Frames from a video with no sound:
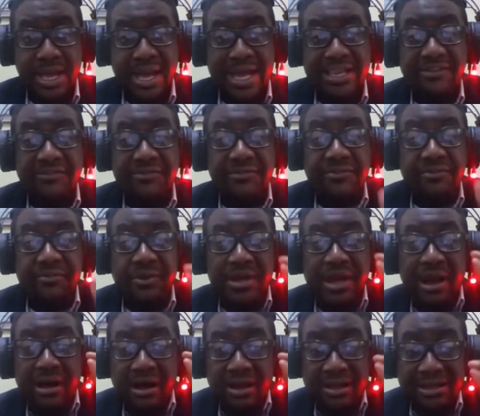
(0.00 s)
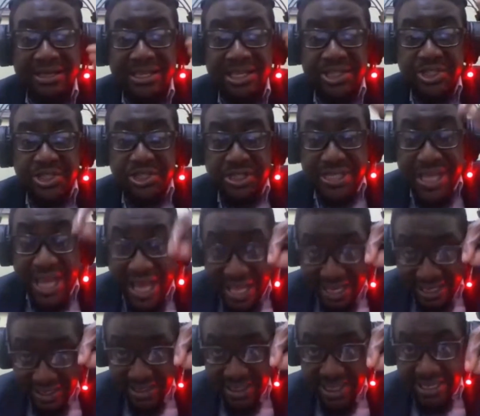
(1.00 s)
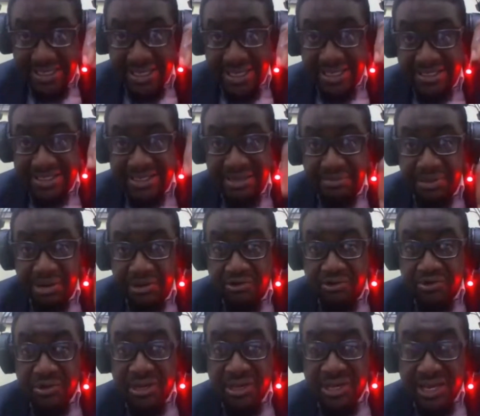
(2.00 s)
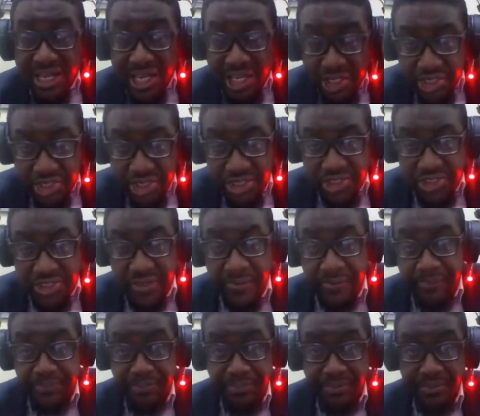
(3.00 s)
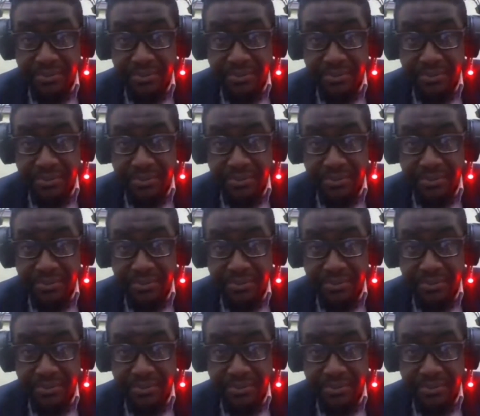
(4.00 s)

And if we understand that it's about relationship